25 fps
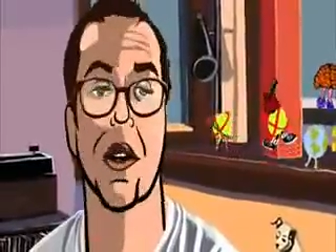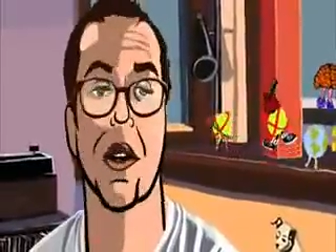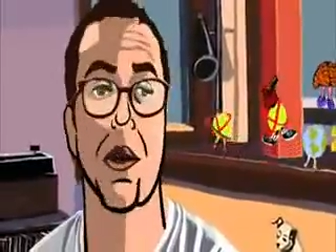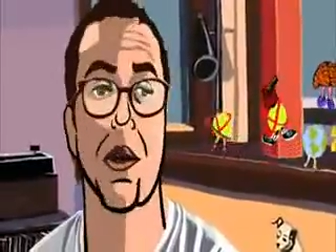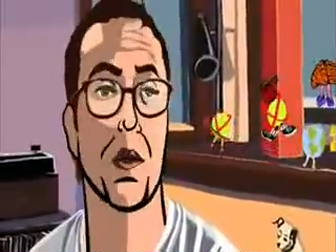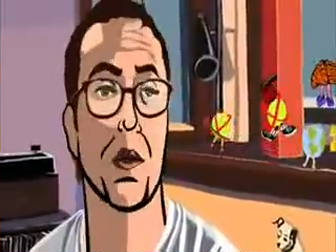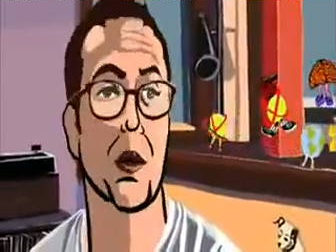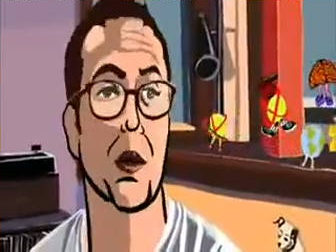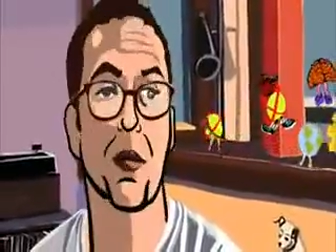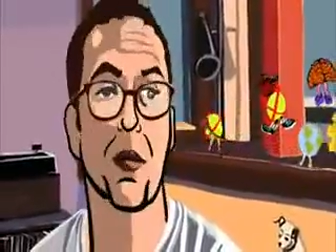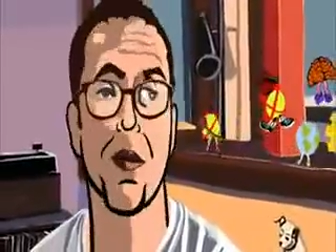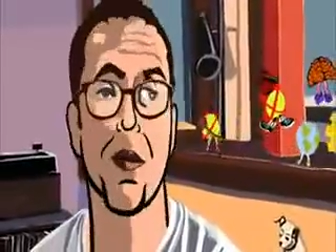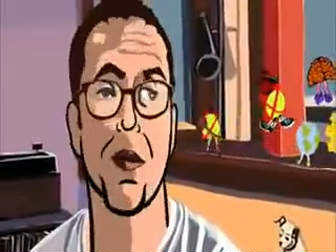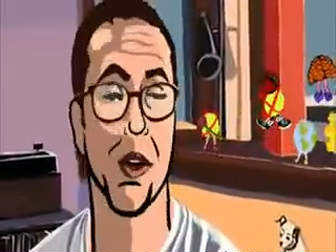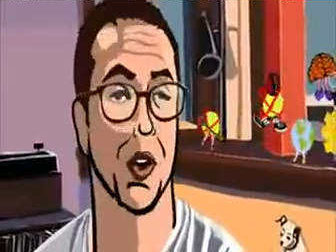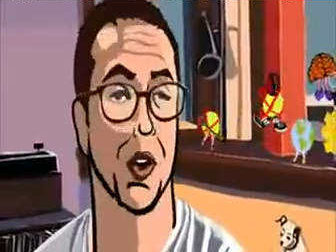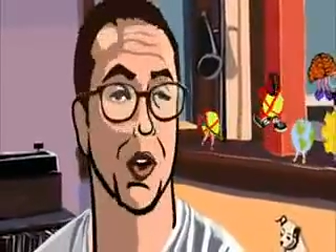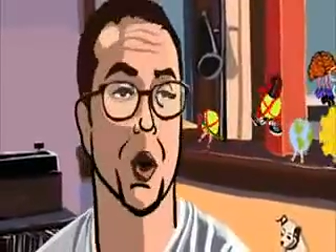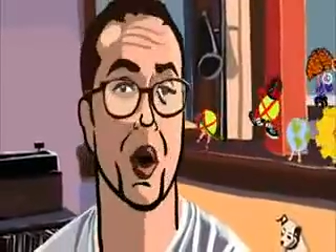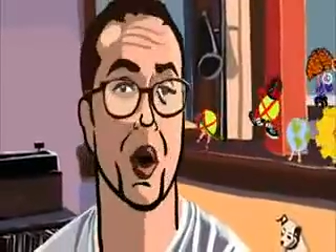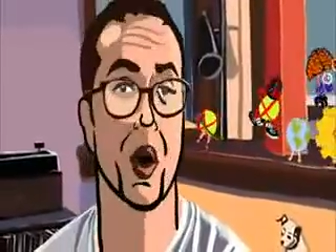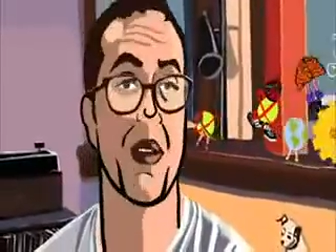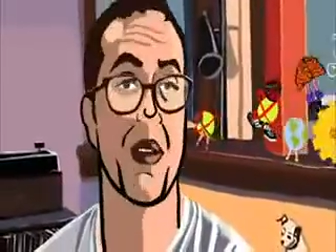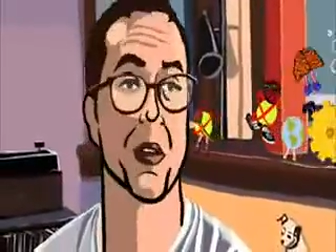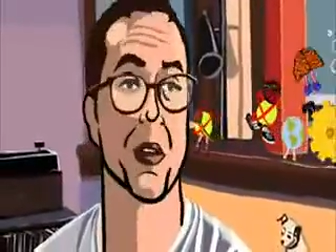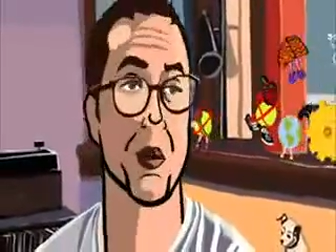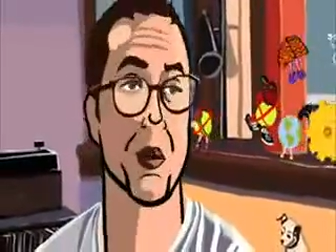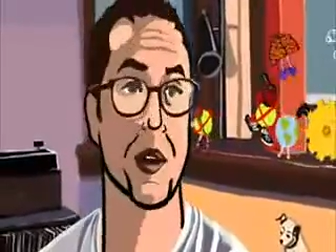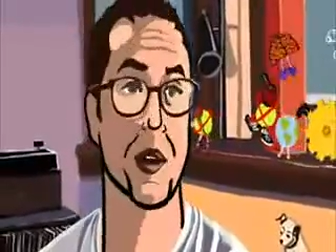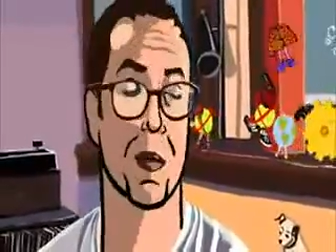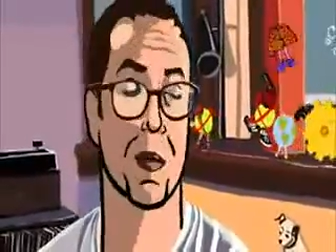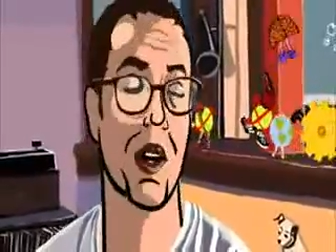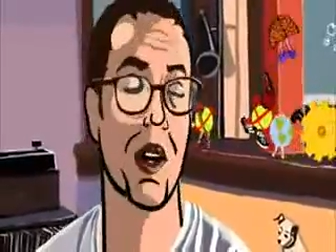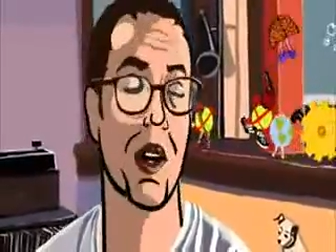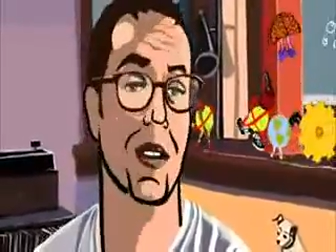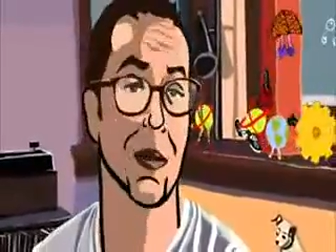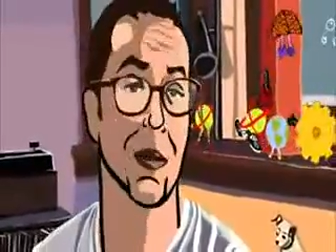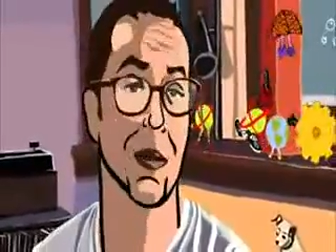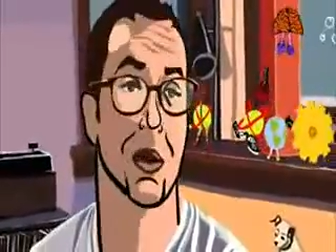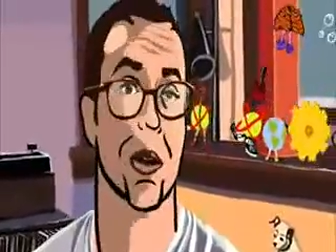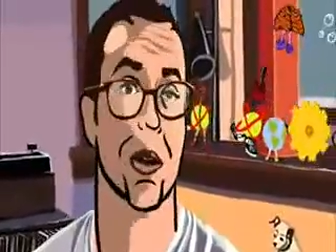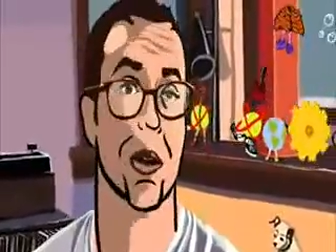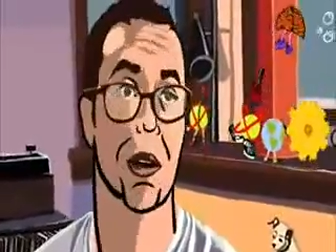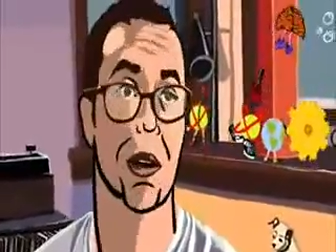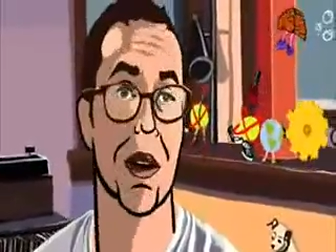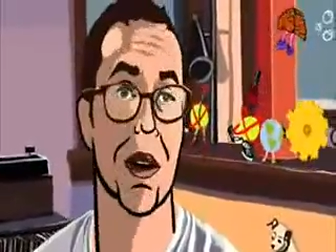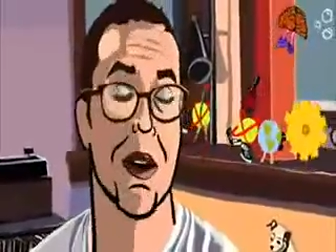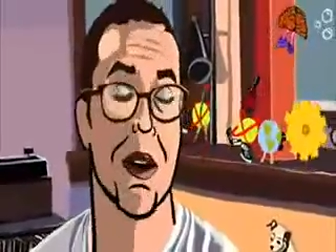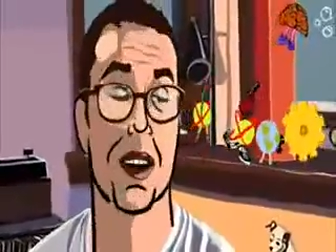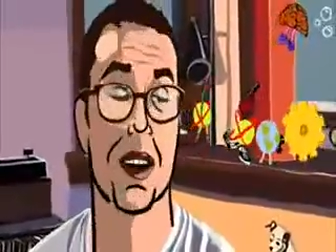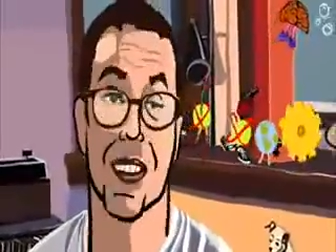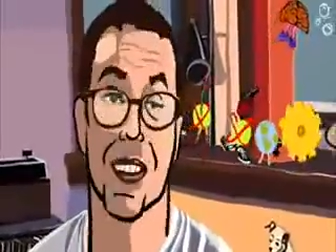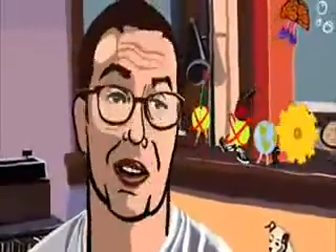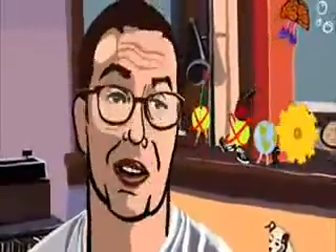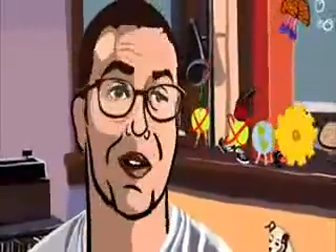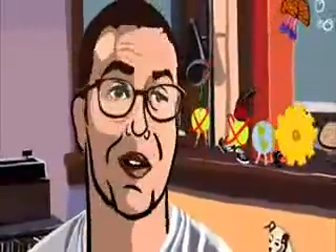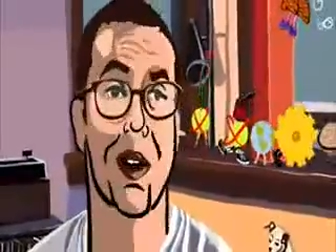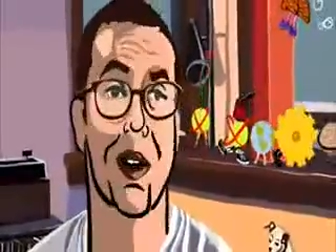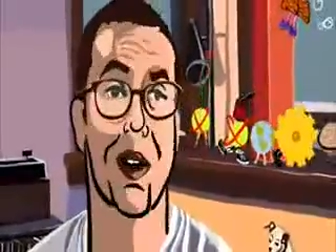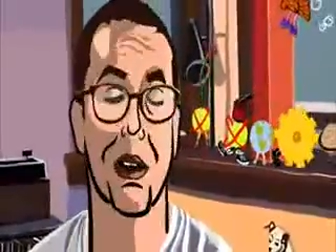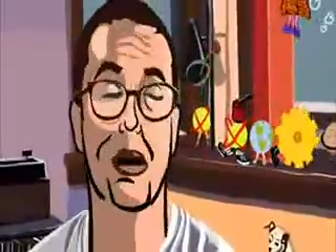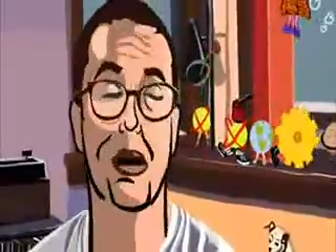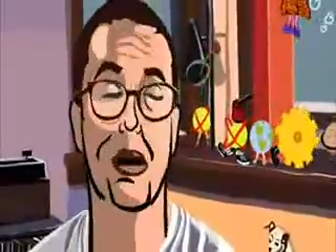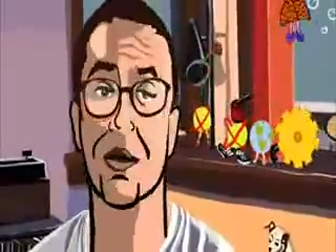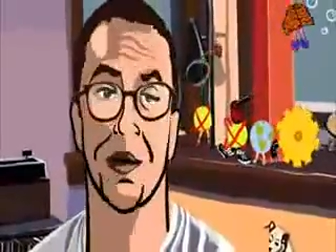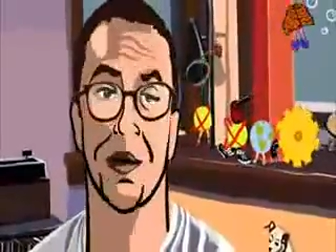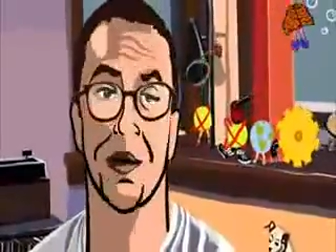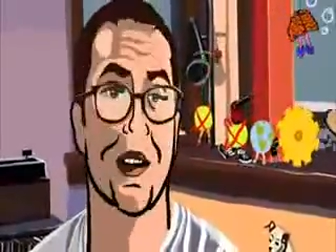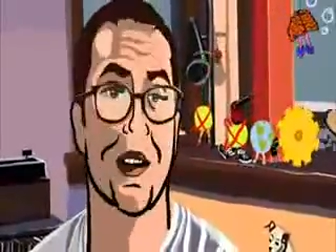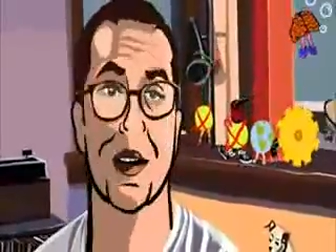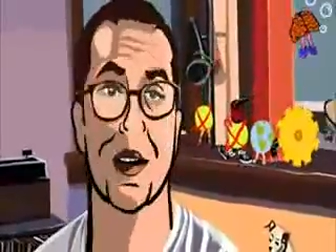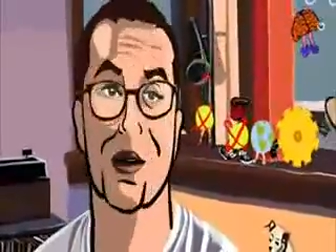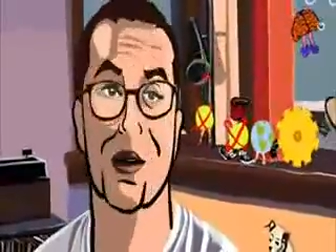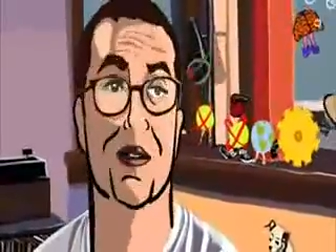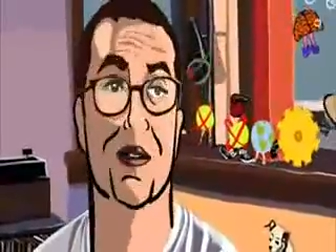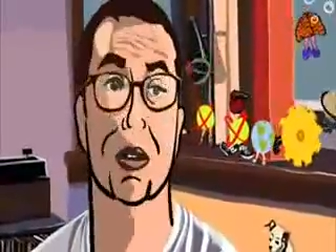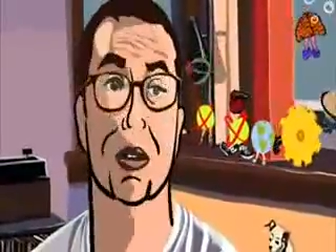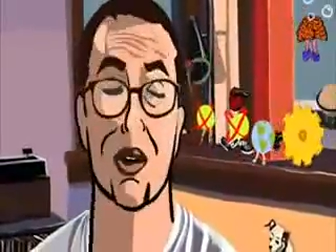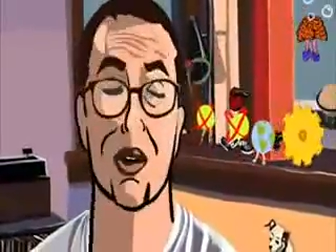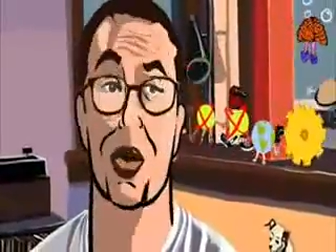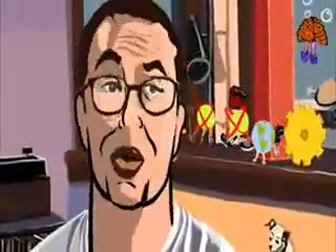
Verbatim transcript: finding room for choice and responsibility, and trying to understand